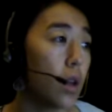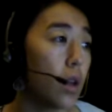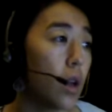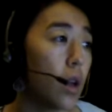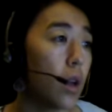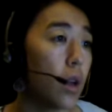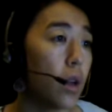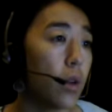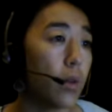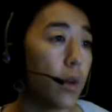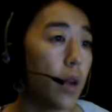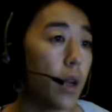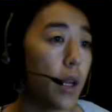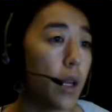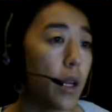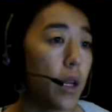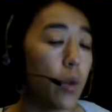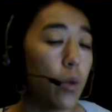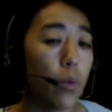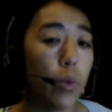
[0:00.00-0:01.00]

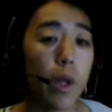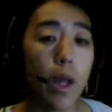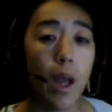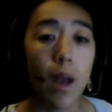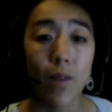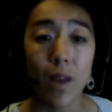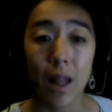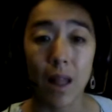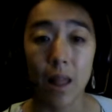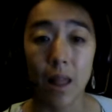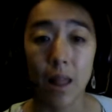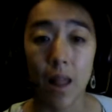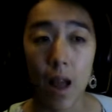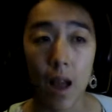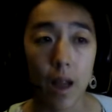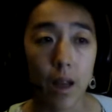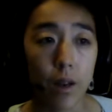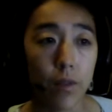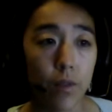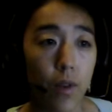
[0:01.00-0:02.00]
Alright, we have a
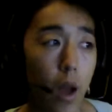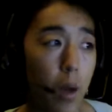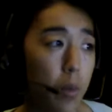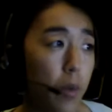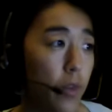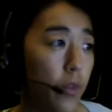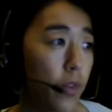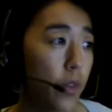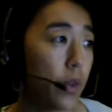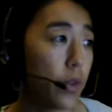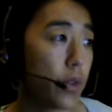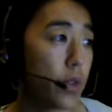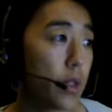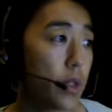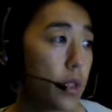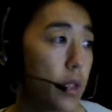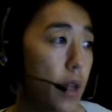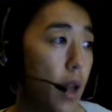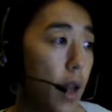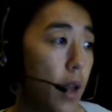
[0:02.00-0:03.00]
lot of
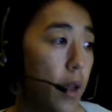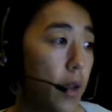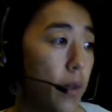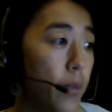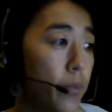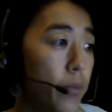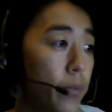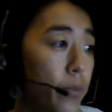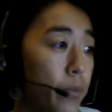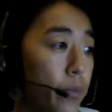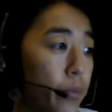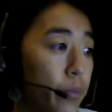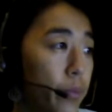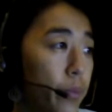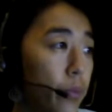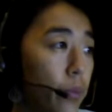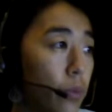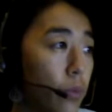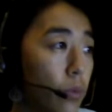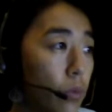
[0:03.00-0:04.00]
homophones today.
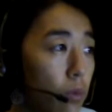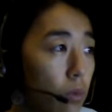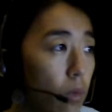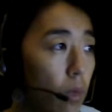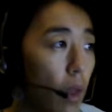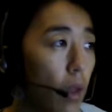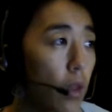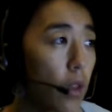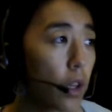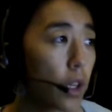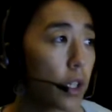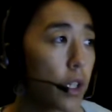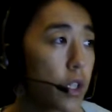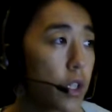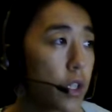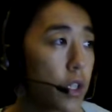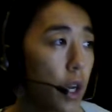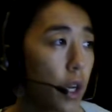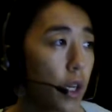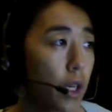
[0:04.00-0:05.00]
They're going to
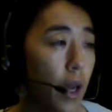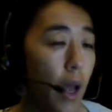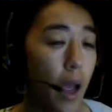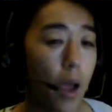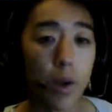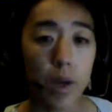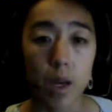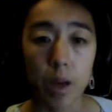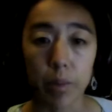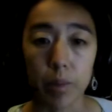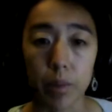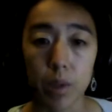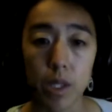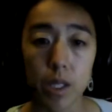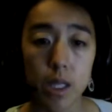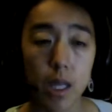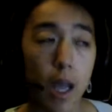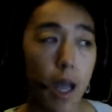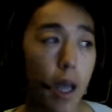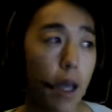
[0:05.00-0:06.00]
start now at number
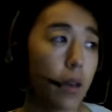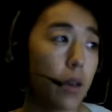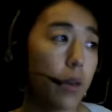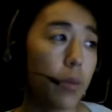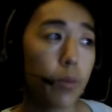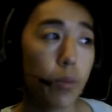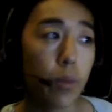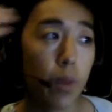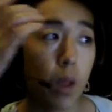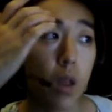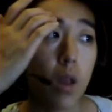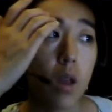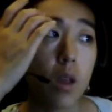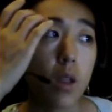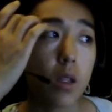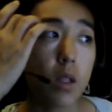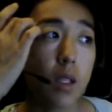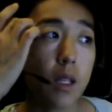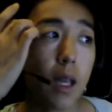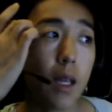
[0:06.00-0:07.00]
10.
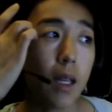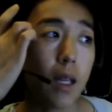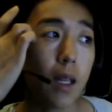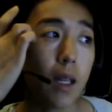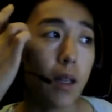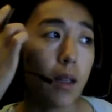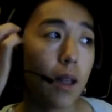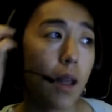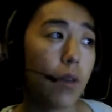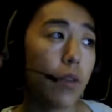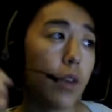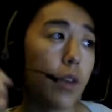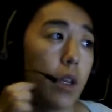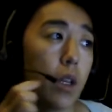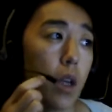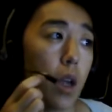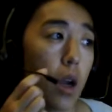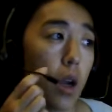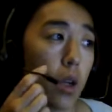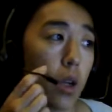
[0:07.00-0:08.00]
10 and 11
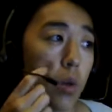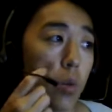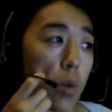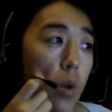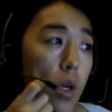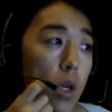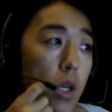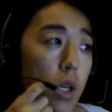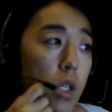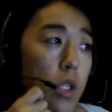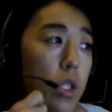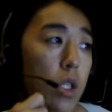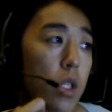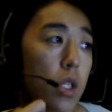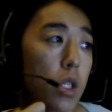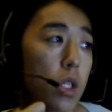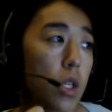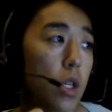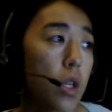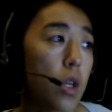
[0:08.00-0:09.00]
are the
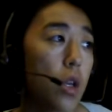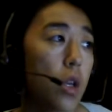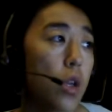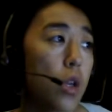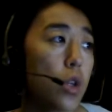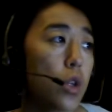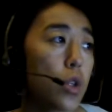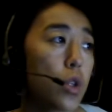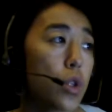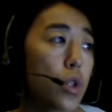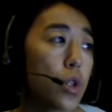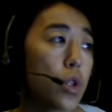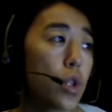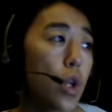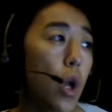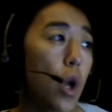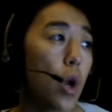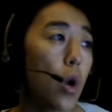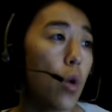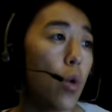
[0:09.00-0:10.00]
words
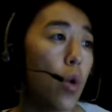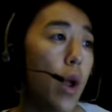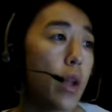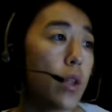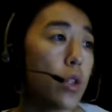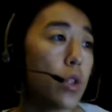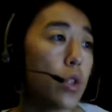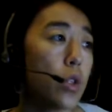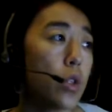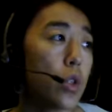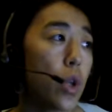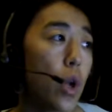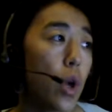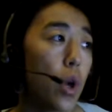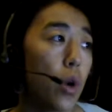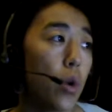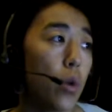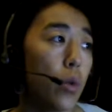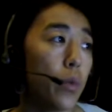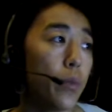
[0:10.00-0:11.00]
so and
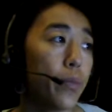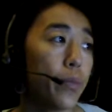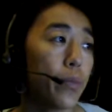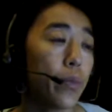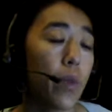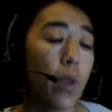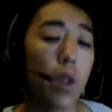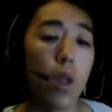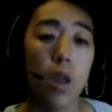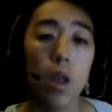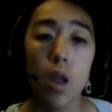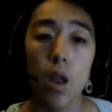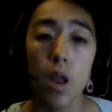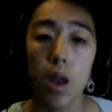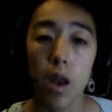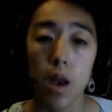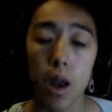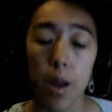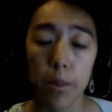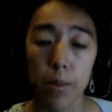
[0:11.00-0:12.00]
so.
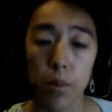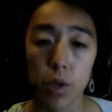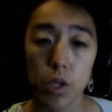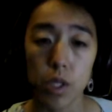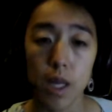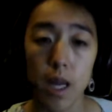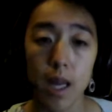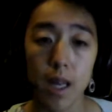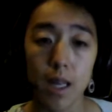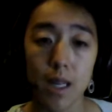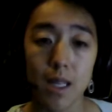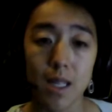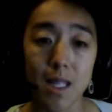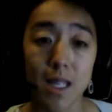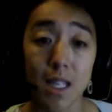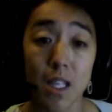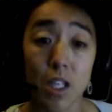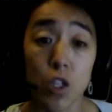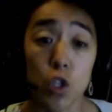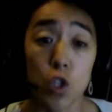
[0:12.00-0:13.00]
Number 10 is
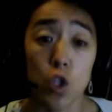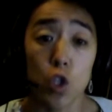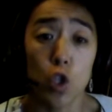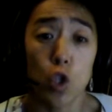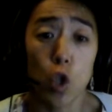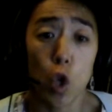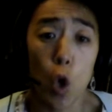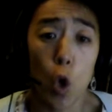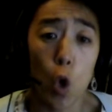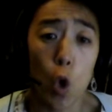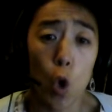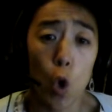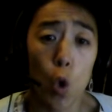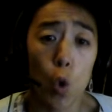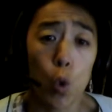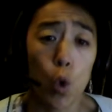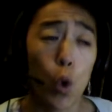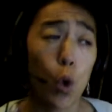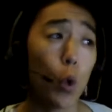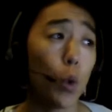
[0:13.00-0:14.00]
it is
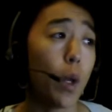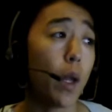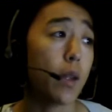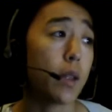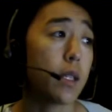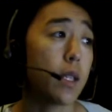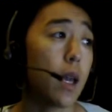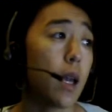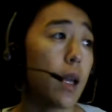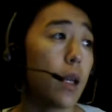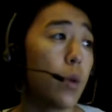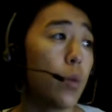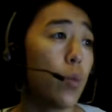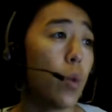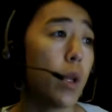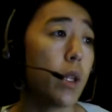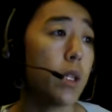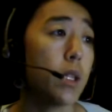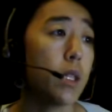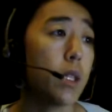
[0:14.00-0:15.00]
so cold outside,
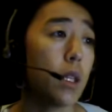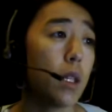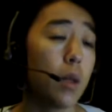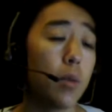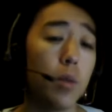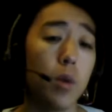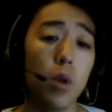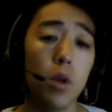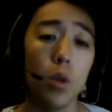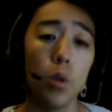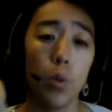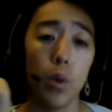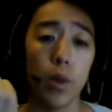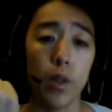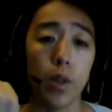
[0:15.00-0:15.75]
one syllable, we